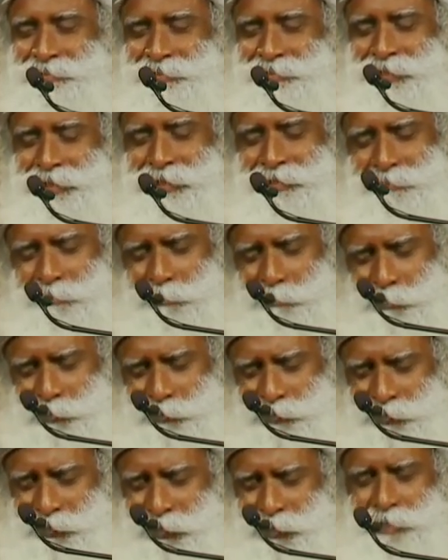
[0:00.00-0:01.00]
I thought
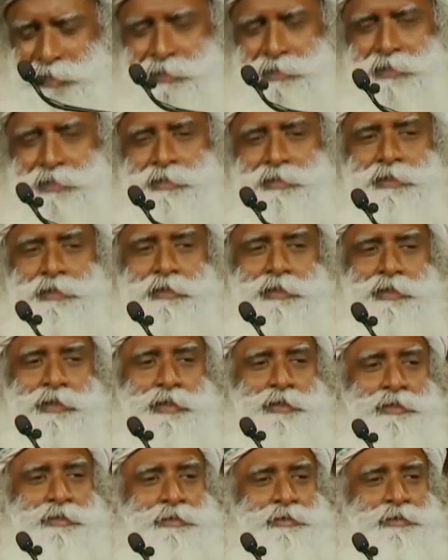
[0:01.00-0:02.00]
motorcycle is a real
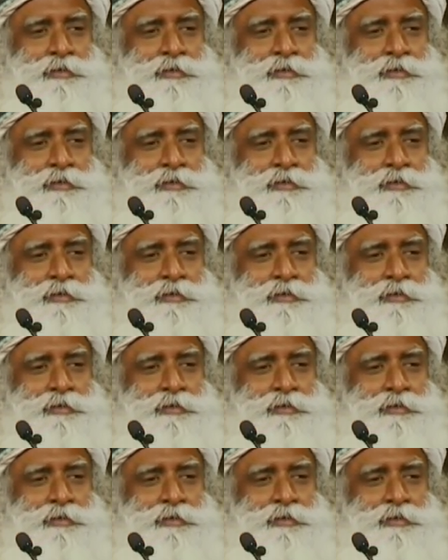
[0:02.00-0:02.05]
thing.